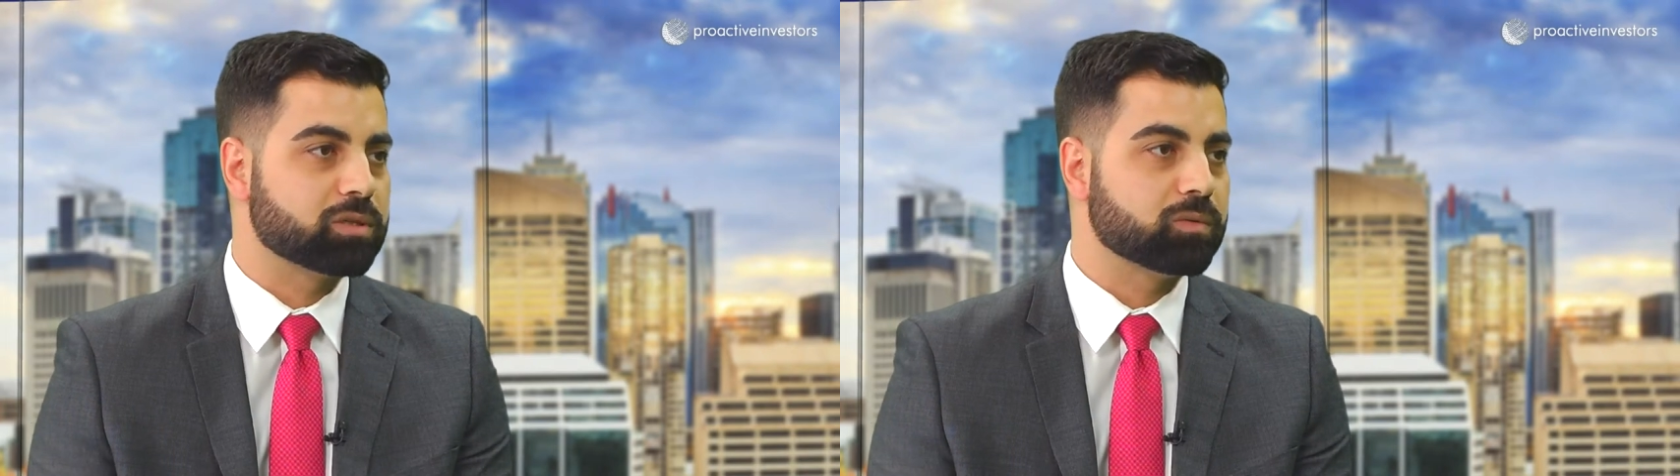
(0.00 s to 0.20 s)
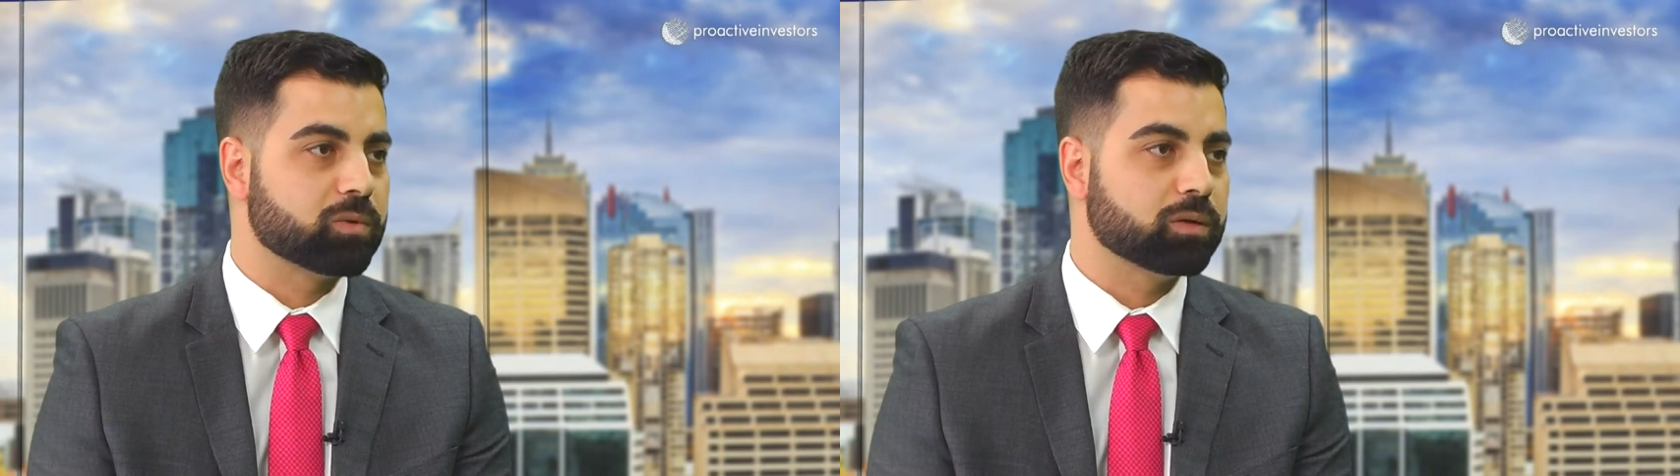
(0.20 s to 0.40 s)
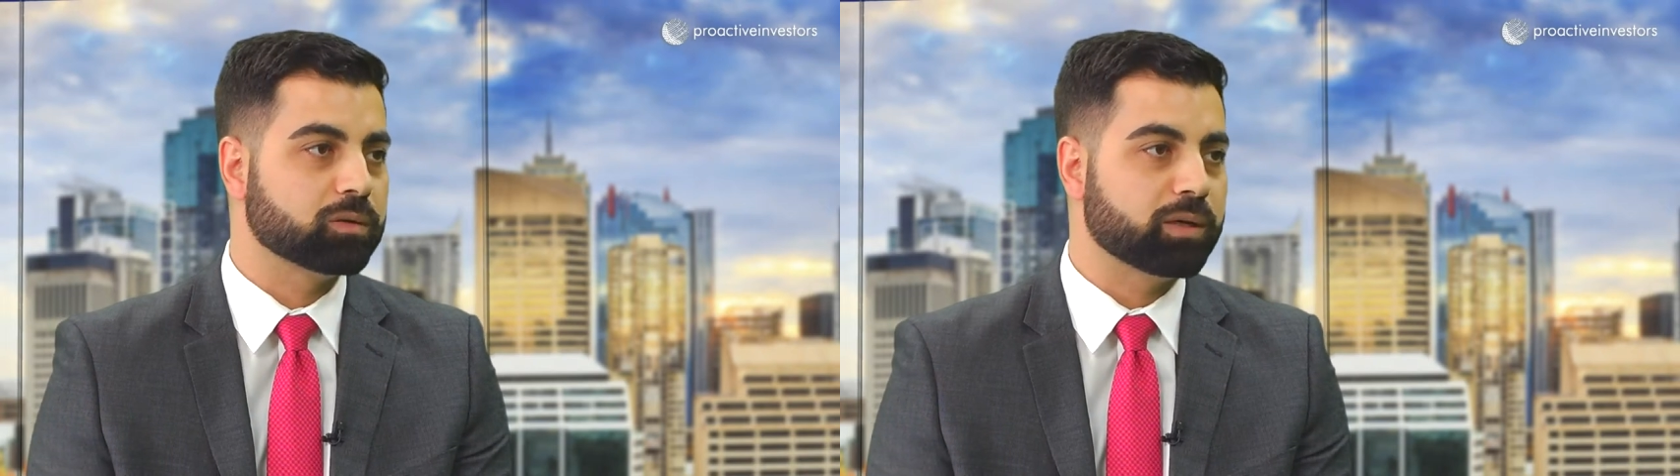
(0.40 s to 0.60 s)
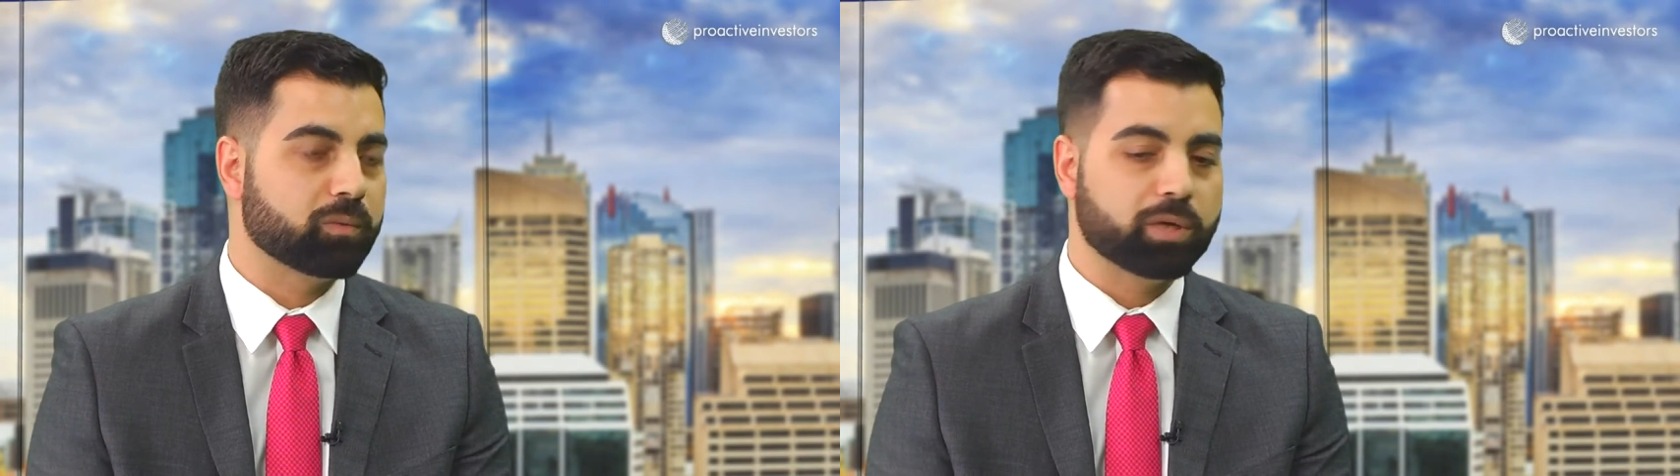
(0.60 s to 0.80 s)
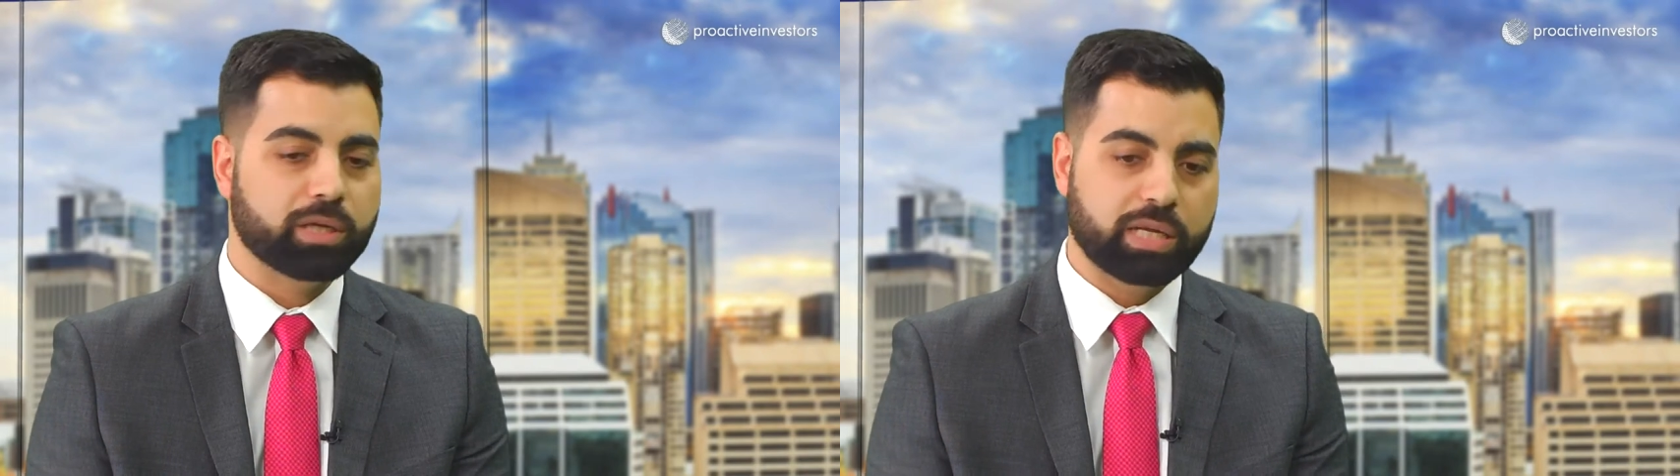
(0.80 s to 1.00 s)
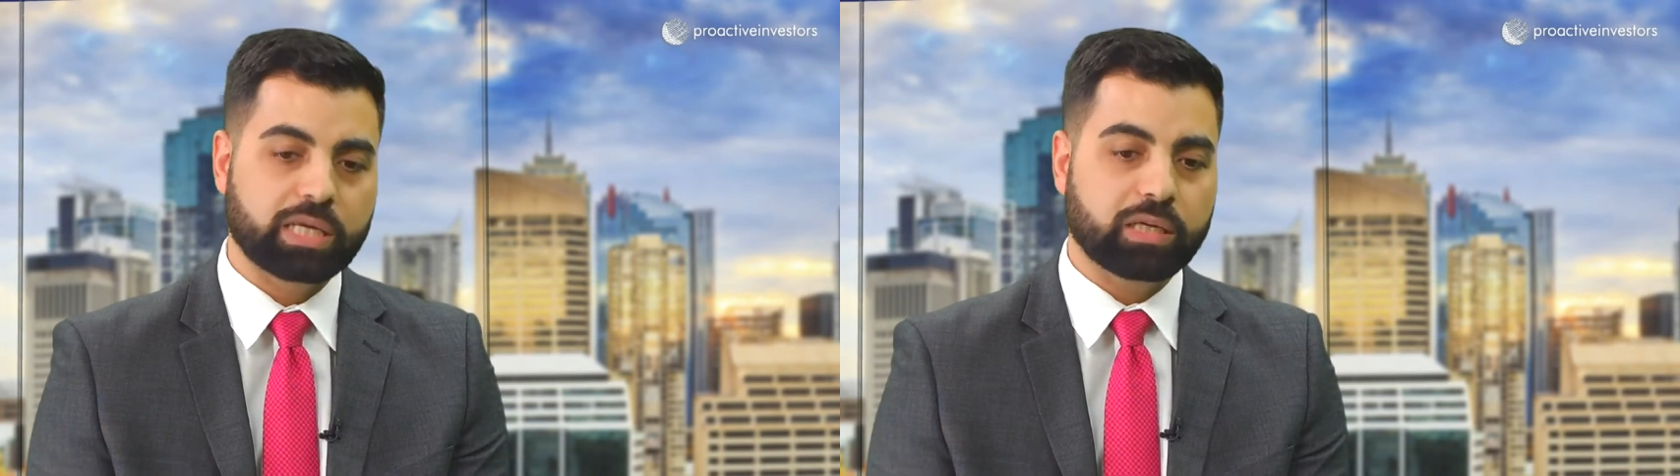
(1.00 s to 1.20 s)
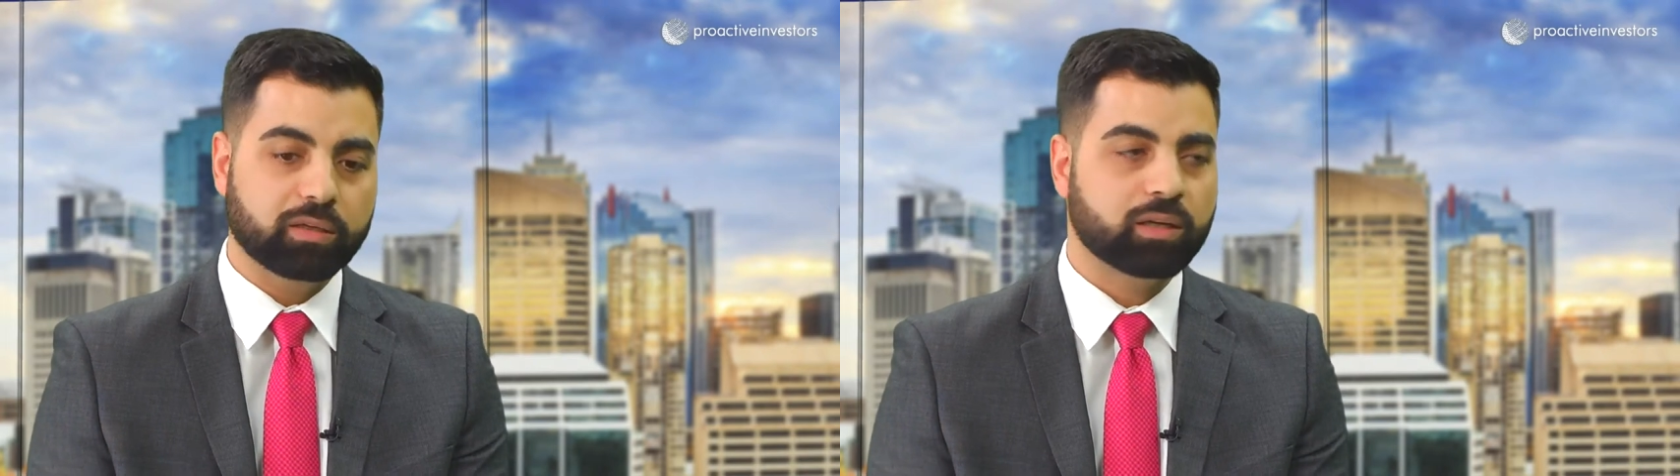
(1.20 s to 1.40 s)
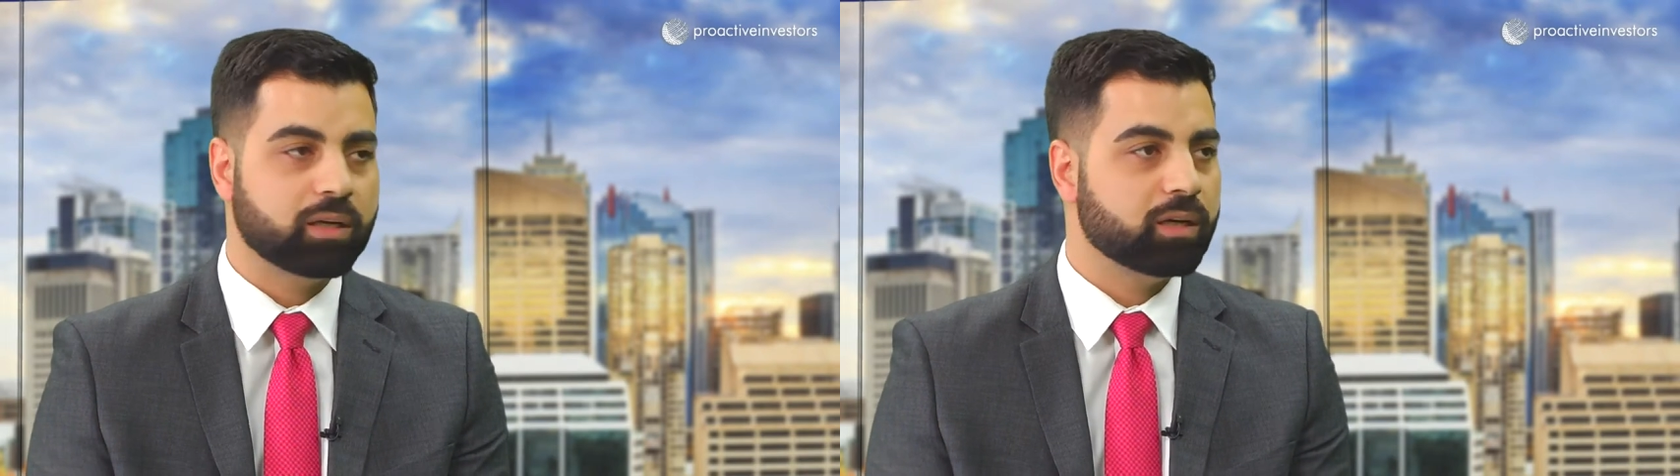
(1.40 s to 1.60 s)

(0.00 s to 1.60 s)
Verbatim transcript: in the world that we need